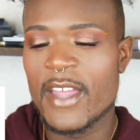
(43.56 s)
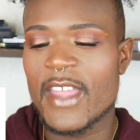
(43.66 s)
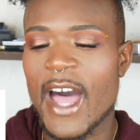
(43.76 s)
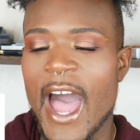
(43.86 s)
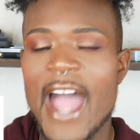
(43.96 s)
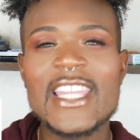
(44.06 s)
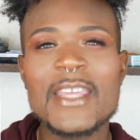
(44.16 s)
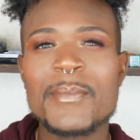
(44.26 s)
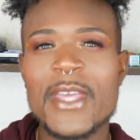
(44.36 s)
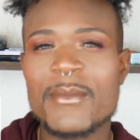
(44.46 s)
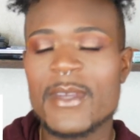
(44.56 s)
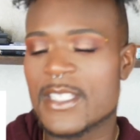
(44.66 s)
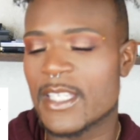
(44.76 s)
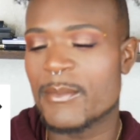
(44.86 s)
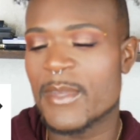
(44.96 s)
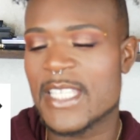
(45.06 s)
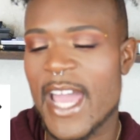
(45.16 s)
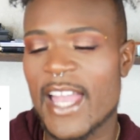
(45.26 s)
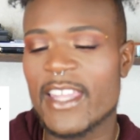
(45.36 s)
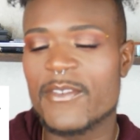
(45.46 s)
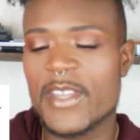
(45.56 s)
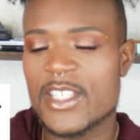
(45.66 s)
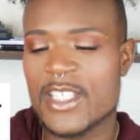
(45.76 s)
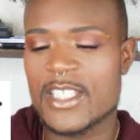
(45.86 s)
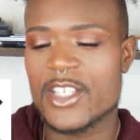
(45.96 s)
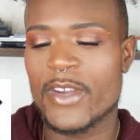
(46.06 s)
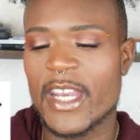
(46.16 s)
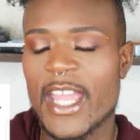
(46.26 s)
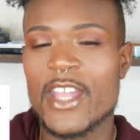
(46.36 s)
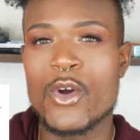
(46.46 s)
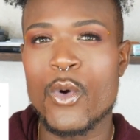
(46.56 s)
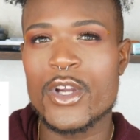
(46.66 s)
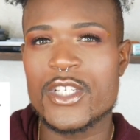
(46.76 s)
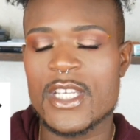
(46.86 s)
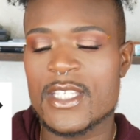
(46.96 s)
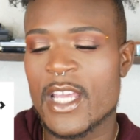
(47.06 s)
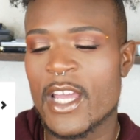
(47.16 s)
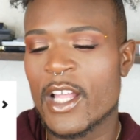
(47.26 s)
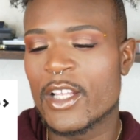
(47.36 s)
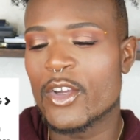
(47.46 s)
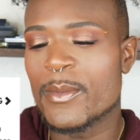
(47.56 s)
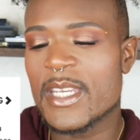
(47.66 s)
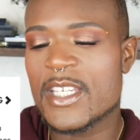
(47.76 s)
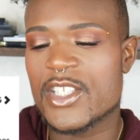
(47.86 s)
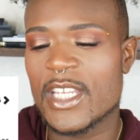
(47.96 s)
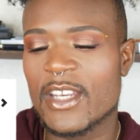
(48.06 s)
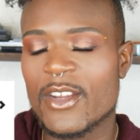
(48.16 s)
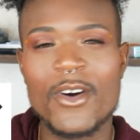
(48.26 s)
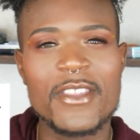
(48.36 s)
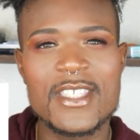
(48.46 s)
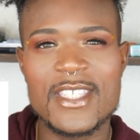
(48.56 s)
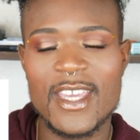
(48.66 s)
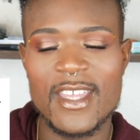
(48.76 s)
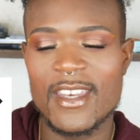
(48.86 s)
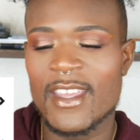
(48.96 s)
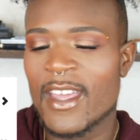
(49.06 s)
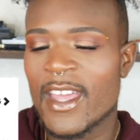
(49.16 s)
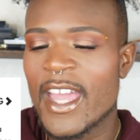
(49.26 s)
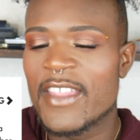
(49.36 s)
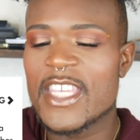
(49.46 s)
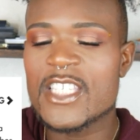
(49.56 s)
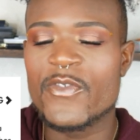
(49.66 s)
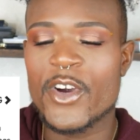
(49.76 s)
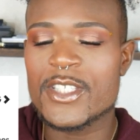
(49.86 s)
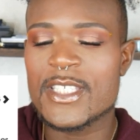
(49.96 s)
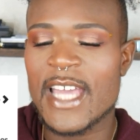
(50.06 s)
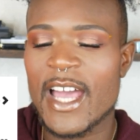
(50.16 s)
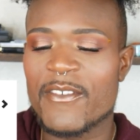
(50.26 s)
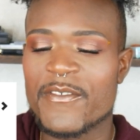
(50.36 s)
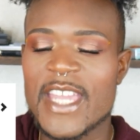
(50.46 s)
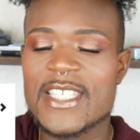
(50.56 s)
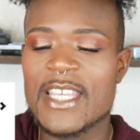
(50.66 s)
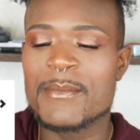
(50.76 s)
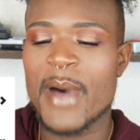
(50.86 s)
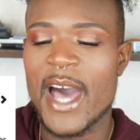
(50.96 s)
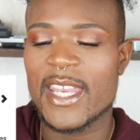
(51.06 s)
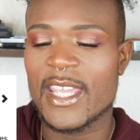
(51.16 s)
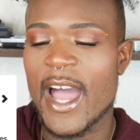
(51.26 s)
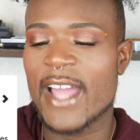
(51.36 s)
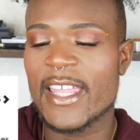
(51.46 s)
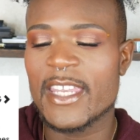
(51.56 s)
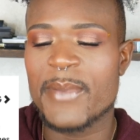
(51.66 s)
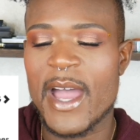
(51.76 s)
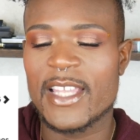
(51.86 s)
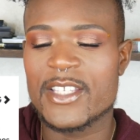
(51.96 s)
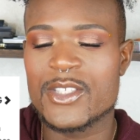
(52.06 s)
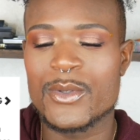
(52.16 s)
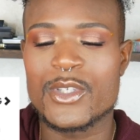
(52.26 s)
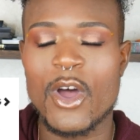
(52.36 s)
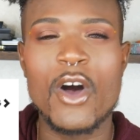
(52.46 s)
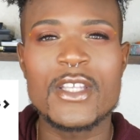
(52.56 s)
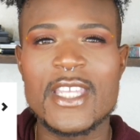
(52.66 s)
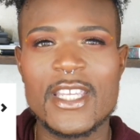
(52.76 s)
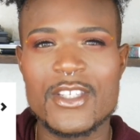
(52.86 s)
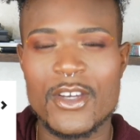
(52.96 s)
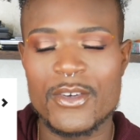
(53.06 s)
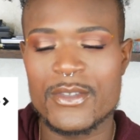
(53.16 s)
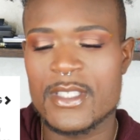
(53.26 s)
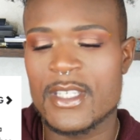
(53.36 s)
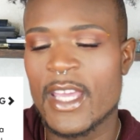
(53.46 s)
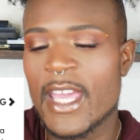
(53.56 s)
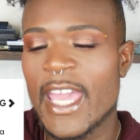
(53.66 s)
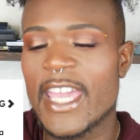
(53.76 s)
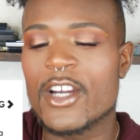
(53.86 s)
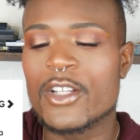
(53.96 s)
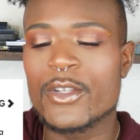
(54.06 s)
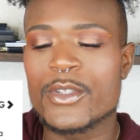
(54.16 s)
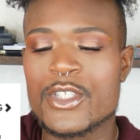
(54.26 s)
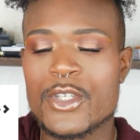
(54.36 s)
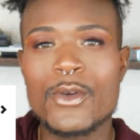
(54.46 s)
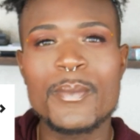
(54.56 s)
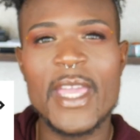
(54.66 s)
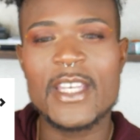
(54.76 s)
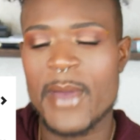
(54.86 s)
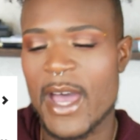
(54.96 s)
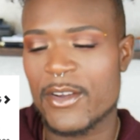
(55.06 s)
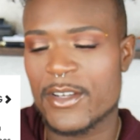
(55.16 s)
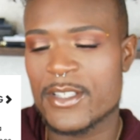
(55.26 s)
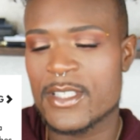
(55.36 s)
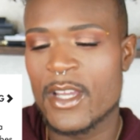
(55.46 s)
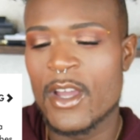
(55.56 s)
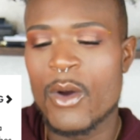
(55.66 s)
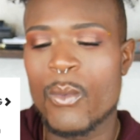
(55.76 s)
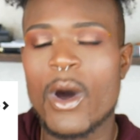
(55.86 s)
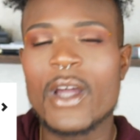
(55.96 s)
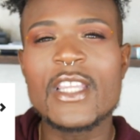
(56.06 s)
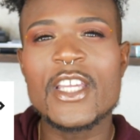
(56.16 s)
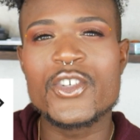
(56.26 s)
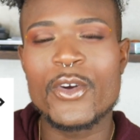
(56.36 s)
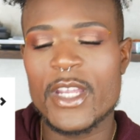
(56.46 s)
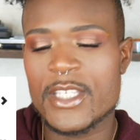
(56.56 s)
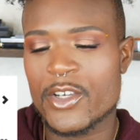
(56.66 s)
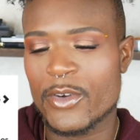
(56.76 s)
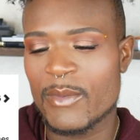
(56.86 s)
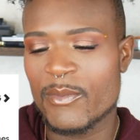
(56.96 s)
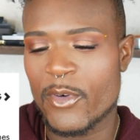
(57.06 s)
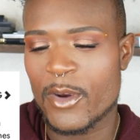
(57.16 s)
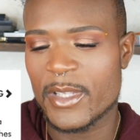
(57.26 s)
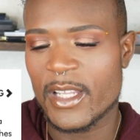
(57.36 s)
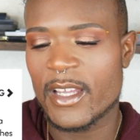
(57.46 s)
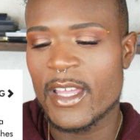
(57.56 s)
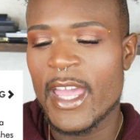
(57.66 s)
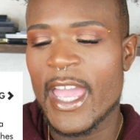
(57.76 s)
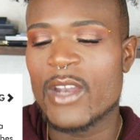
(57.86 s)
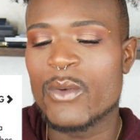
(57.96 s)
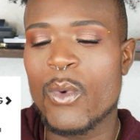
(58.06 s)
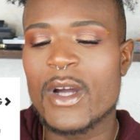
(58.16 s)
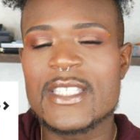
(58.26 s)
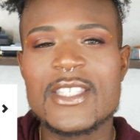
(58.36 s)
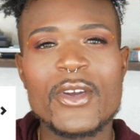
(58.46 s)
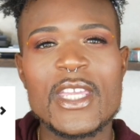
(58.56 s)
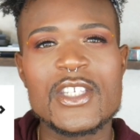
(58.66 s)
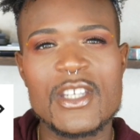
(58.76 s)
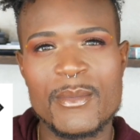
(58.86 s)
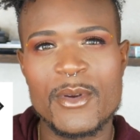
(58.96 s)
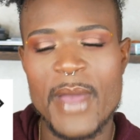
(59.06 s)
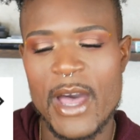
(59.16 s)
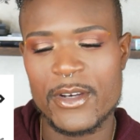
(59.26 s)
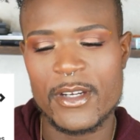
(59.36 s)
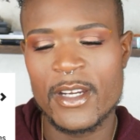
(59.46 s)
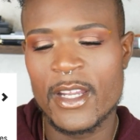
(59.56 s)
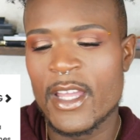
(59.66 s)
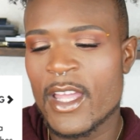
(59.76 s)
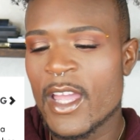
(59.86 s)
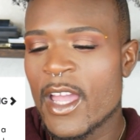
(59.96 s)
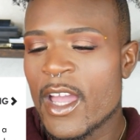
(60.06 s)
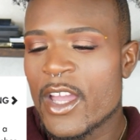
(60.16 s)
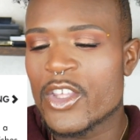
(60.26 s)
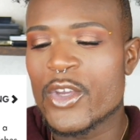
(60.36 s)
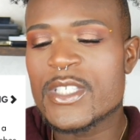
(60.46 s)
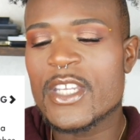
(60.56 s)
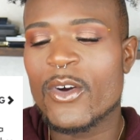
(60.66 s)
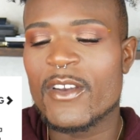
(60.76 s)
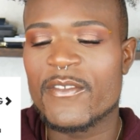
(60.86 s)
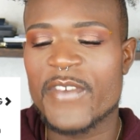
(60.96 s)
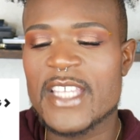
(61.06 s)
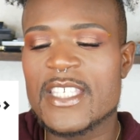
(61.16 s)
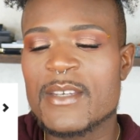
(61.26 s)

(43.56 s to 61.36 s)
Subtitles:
The highly pigmented metallic finishes create a gorgeous, luminous sheen on the skin. This versatile face and body highlighting palette suits all skin tones. Includes 2 baked powders, 1 luxurious cream formula, and 1 silky shimmer powder. Use it on face